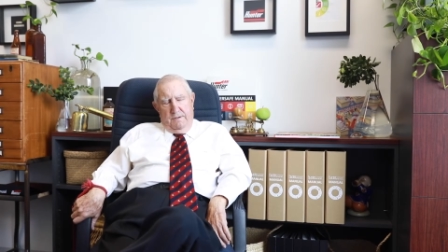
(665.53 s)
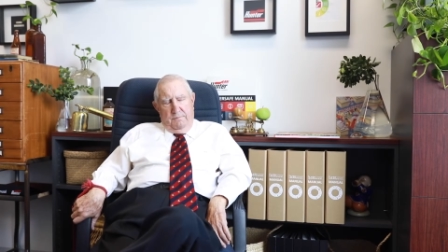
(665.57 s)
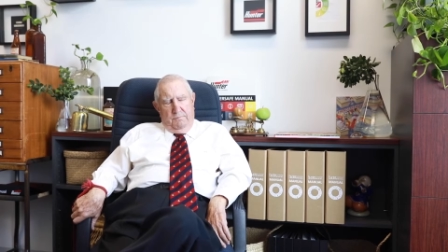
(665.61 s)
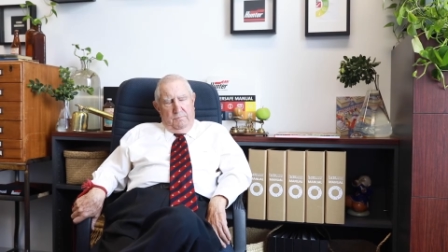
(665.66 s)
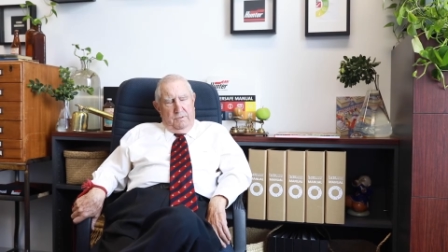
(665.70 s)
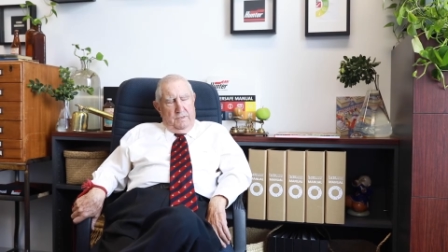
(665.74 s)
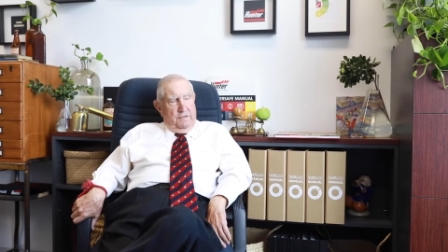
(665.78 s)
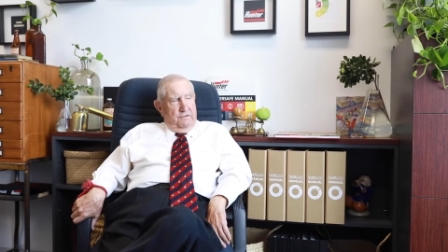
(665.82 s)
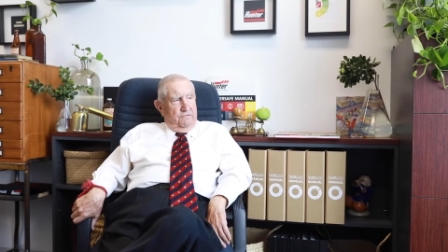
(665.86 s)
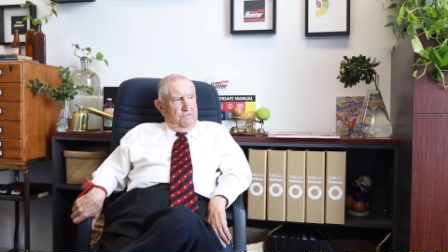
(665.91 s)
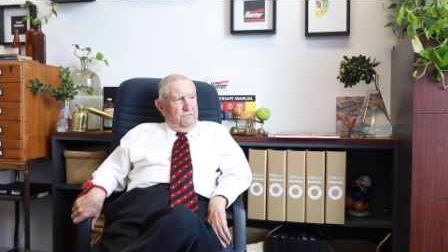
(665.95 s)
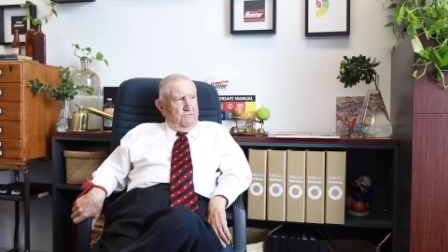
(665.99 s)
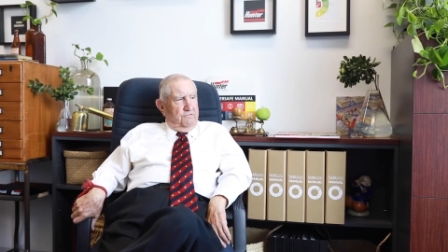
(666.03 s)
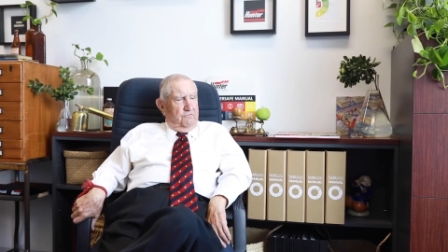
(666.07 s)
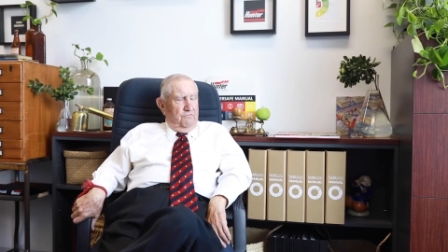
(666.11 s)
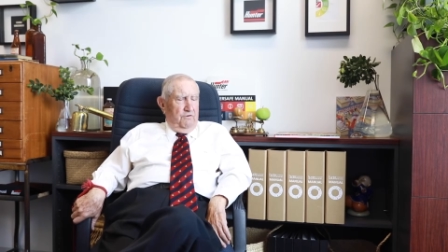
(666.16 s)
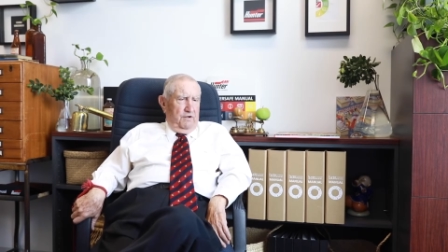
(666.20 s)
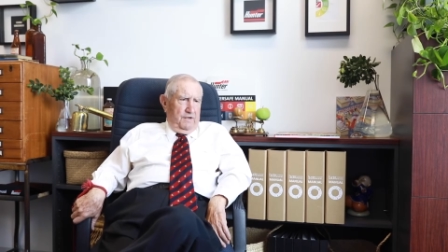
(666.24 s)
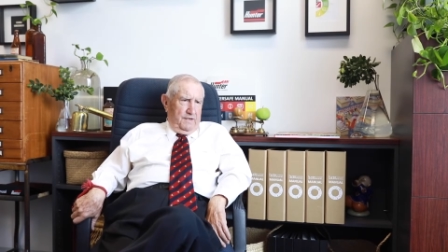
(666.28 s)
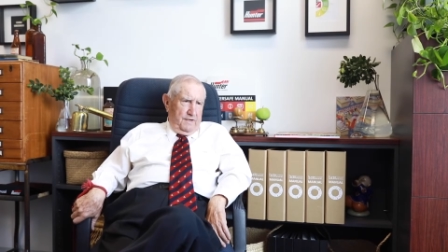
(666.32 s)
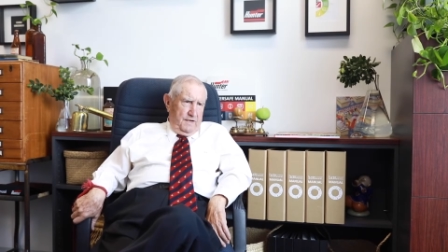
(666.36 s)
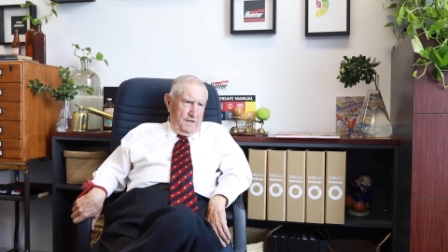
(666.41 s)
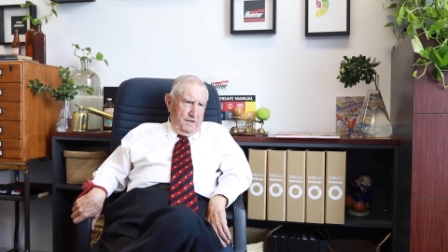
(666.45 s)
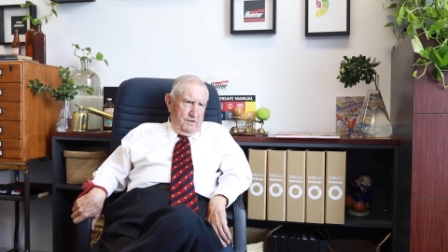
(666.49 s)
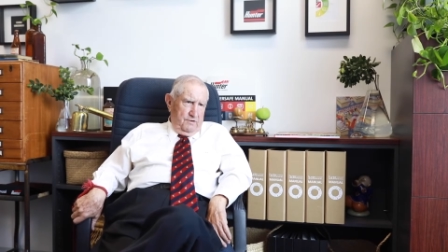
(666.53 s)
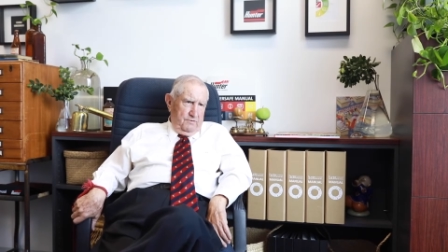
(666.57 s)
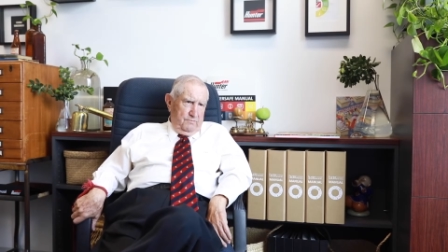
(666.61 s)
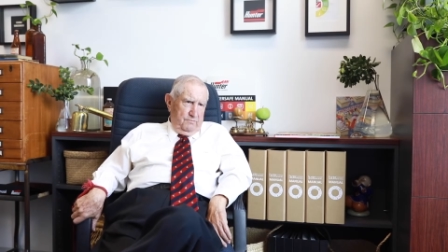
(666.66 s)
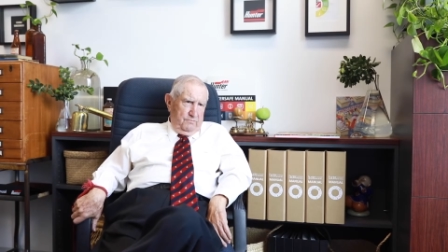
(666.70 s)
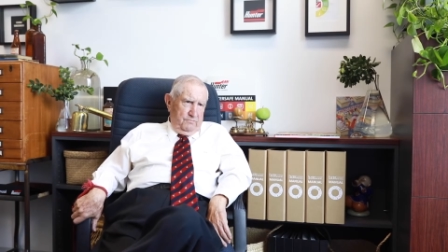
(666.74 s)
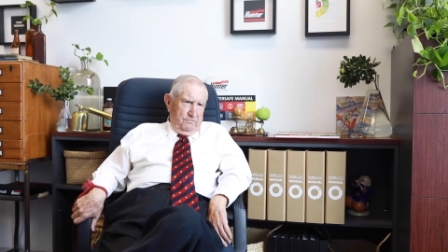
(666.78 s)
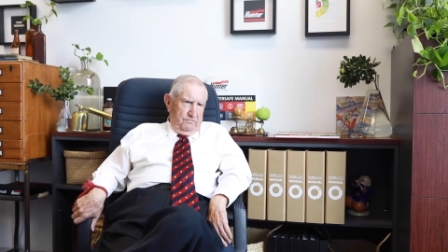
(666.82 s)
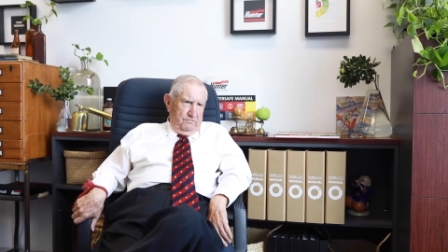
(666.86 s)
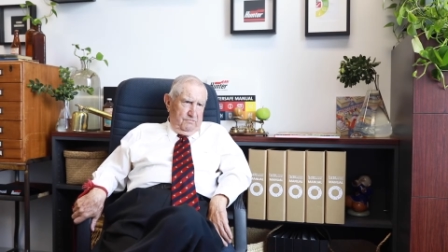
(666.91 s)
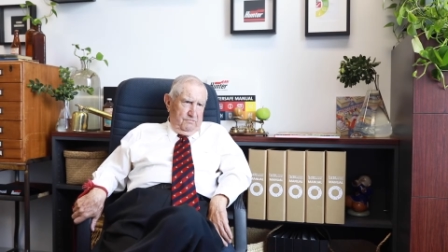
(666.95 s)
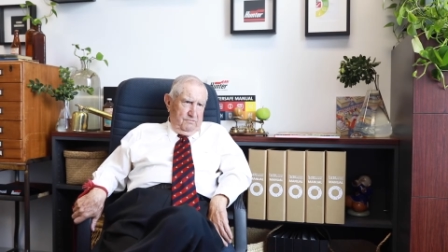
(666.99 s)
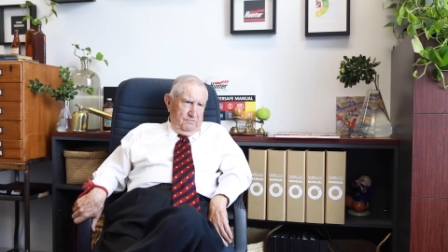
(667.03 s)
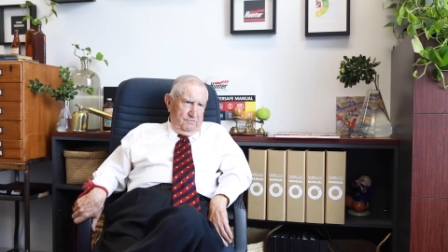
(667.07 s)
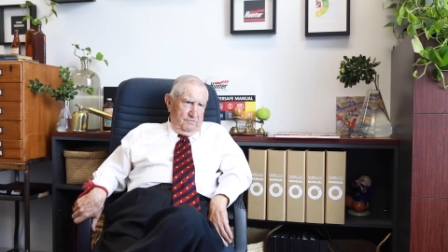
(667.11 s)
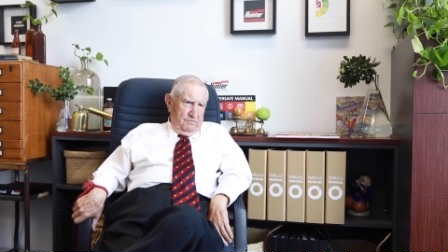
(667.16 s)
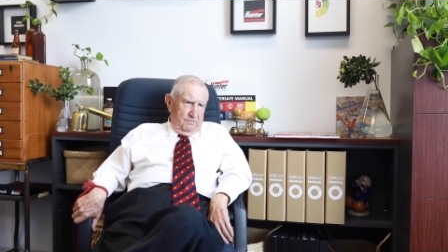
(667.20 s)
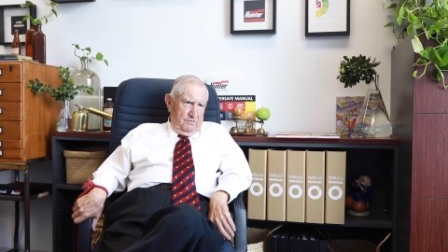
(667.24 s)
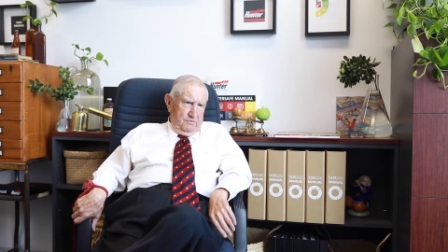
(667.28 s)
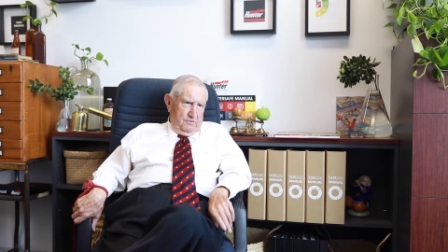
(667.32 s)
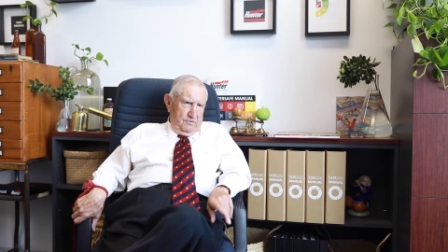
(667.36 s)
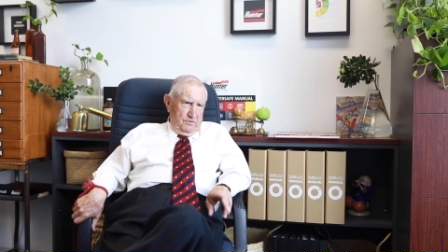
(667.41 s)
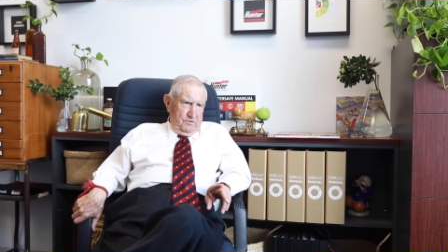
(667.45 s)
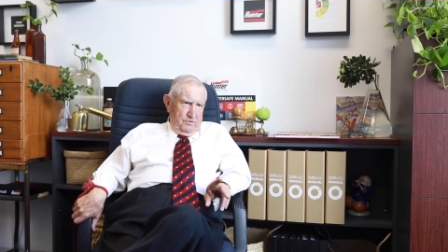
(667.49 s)
plus Greg Holmes,
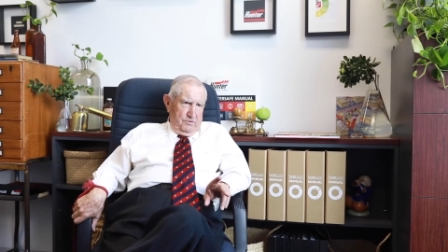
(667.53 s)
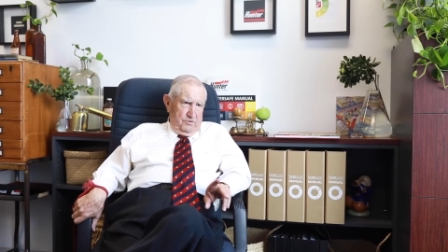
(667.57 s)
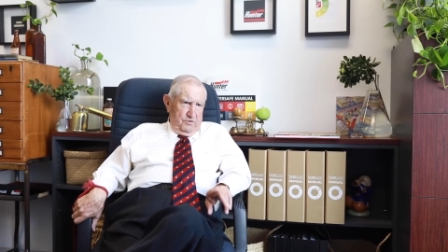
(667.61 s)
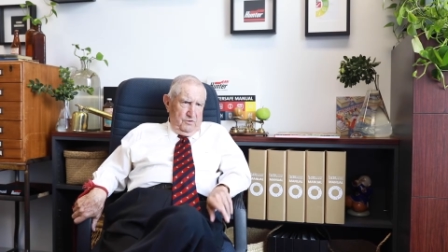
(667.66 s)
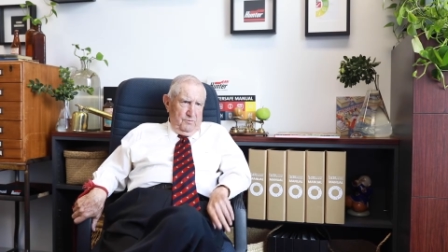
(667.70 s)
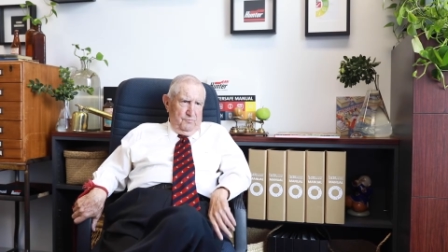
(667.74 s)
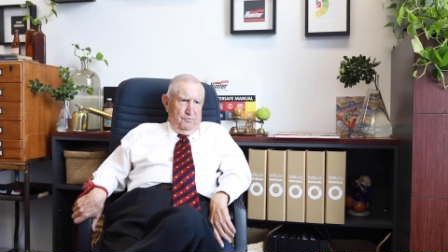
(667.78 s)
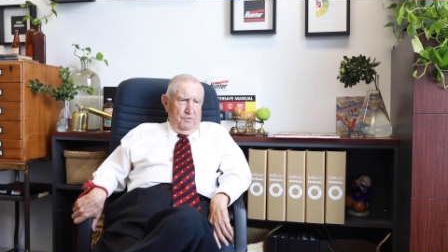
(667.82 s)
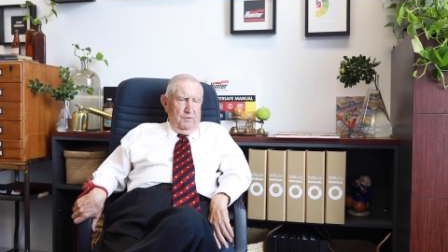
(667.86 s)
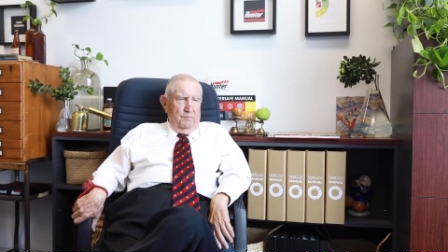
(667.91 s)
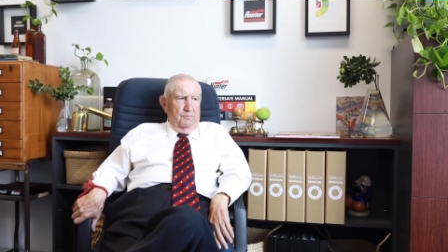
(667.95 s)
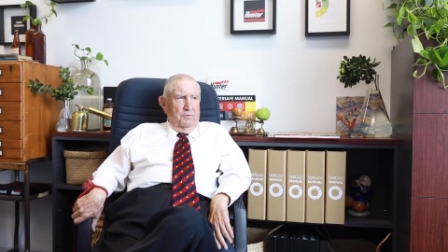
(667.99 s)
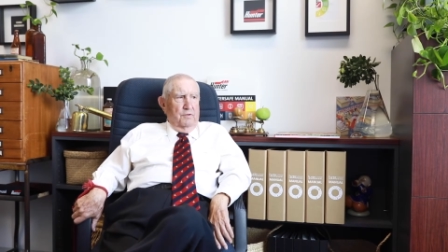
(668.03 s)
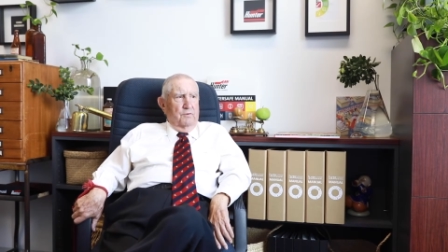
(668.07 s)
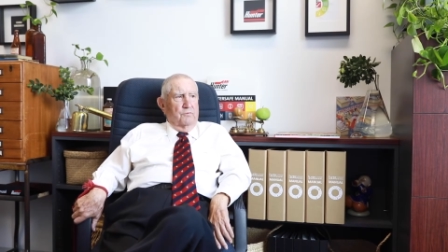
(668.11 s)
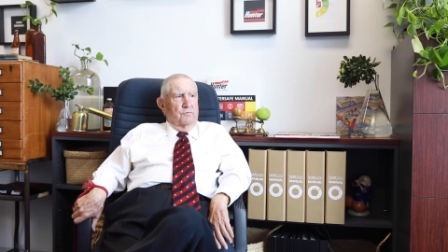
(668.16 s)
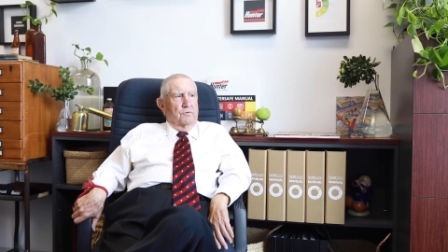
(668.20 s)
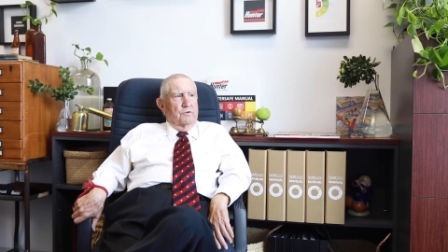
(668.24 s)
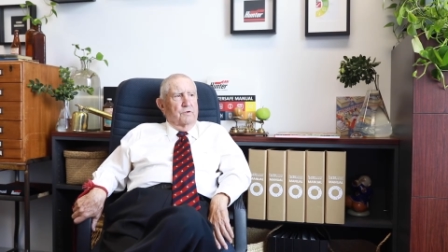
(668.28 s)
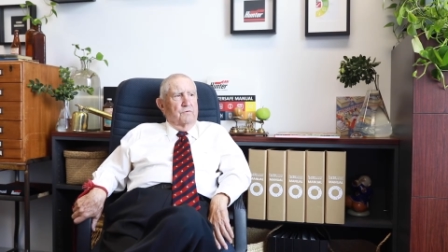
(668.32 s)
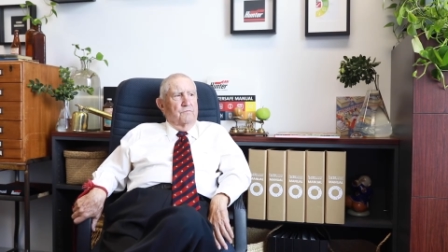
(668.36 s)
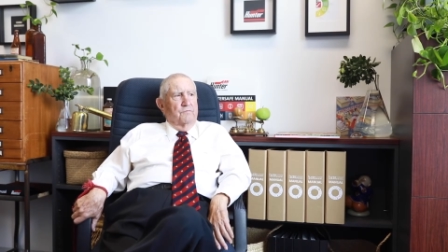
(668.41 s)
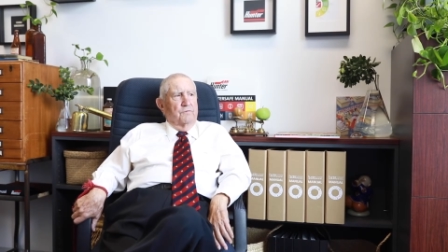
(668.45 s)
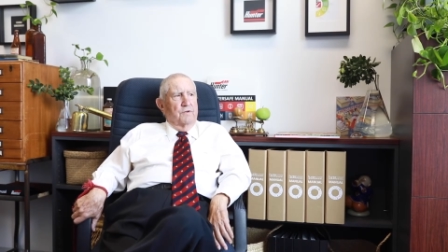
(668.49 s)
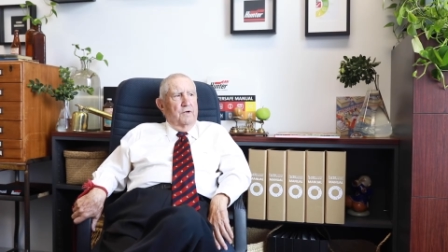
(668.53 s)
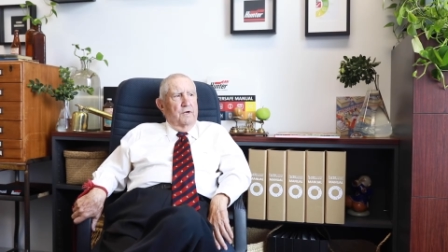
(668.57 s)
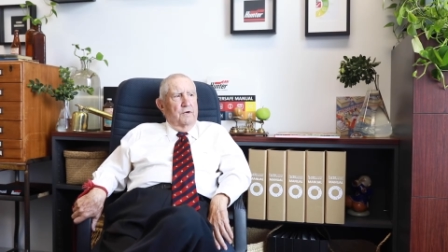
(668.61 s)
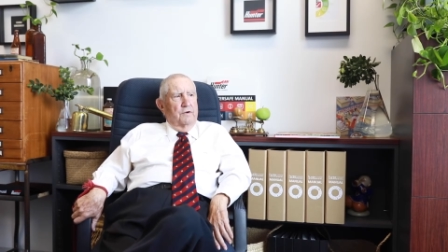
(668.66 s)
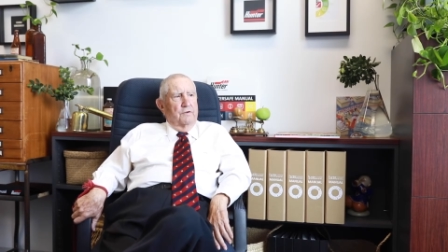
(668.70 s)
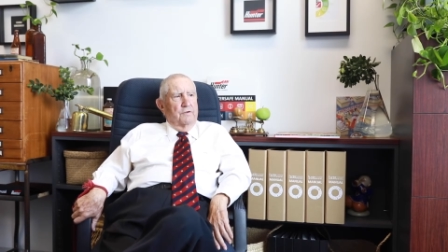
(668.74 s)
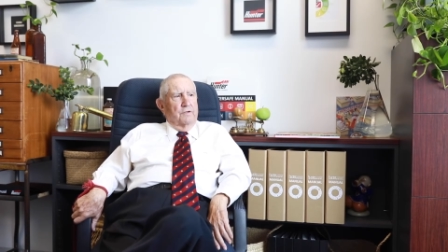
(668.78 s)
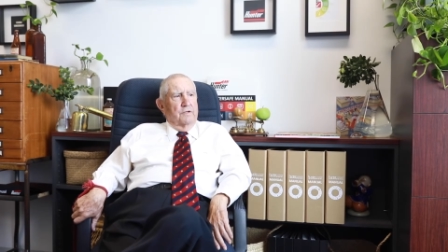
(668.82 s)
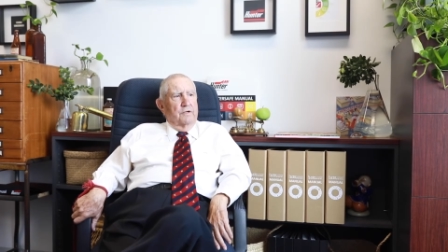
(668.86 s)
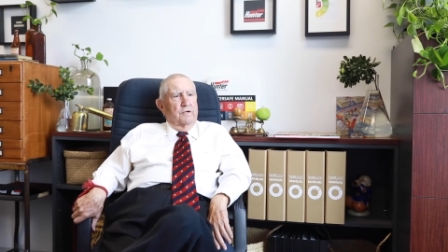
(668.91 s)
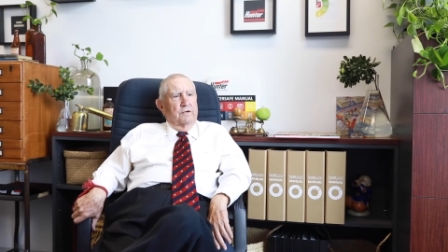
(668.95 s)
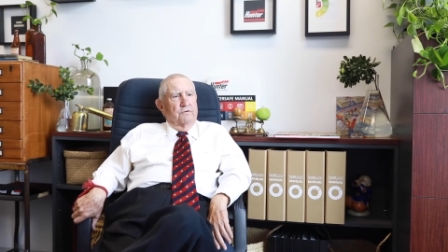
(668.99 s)
who you probably would have known